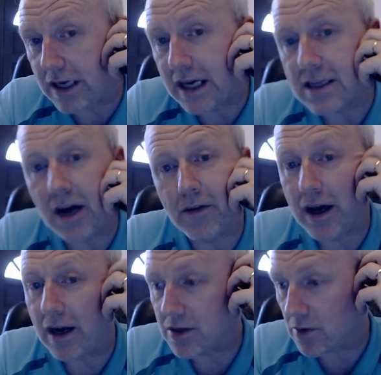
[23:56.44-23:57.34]
out there,
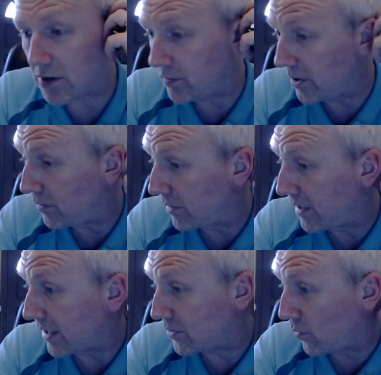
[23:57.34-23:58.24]
as we know. The
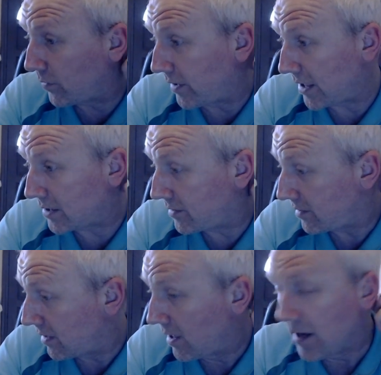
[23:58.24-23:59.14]
next
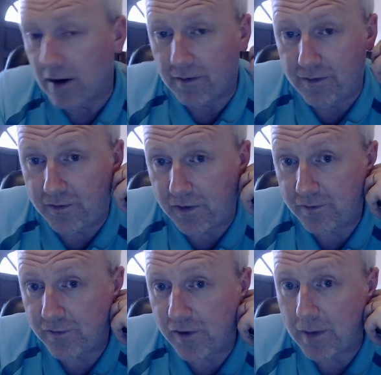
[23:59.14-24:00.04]

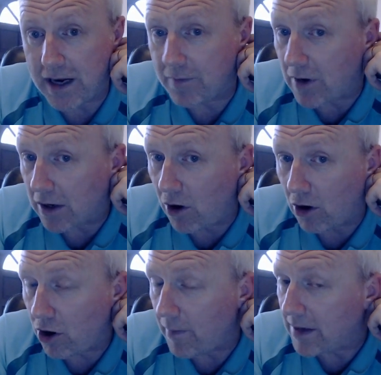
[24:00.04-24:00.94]
for me, I can't
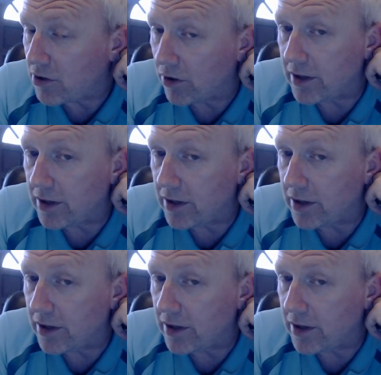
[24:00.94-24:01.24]
comment on the